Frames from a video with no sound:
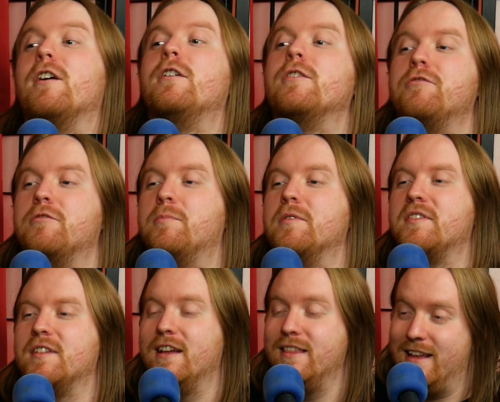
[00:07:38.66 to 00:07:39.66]

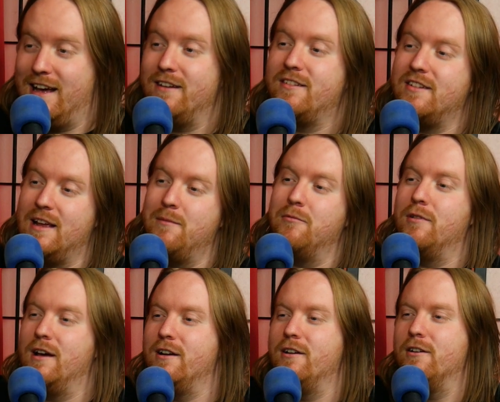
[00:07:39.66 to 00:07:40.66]
100% that same
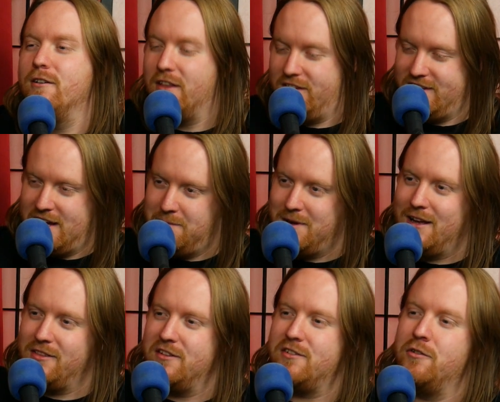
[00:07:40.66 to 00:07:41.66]
Redditor that's typing
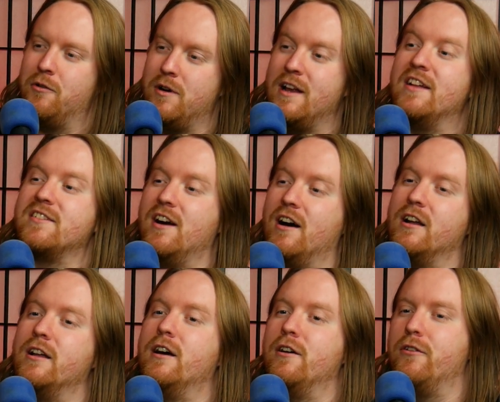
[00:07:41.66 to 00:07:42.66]
out the story has got
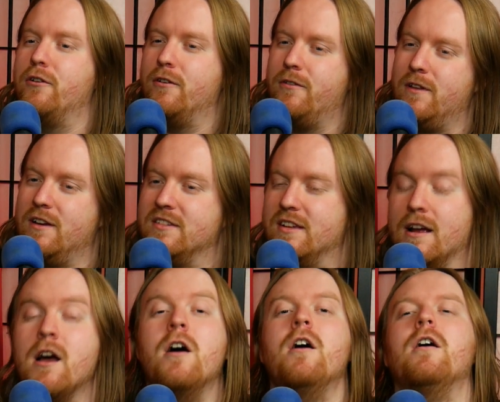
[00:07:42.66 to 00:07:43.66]
on other things like,
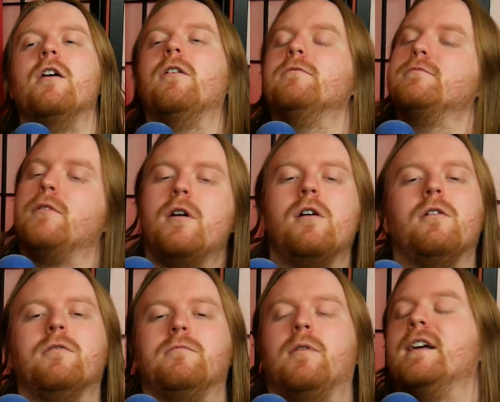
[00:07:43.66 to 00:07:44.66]

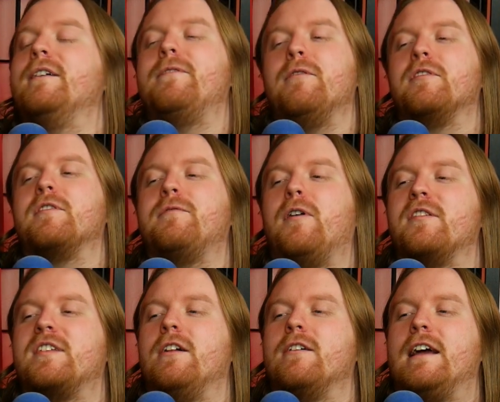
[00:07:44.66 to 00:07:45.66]
what if it was a
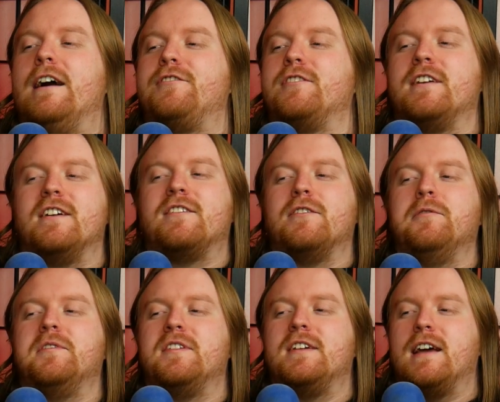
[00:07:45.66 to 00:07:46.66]
false allegation against
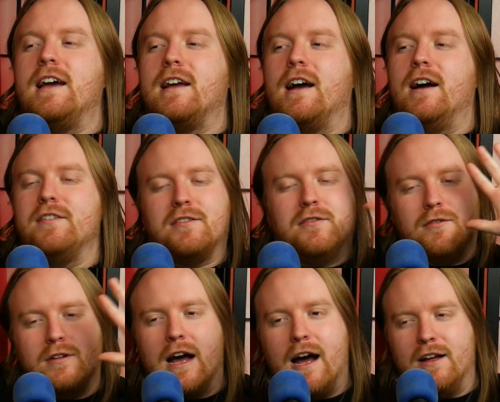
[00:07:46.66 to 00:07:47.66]
Louis C.K., guys?
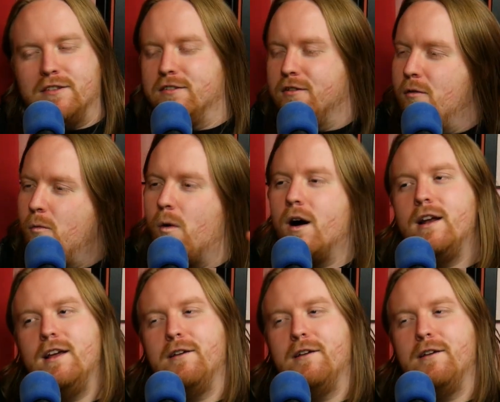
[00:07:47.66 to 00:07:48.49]
Guys, what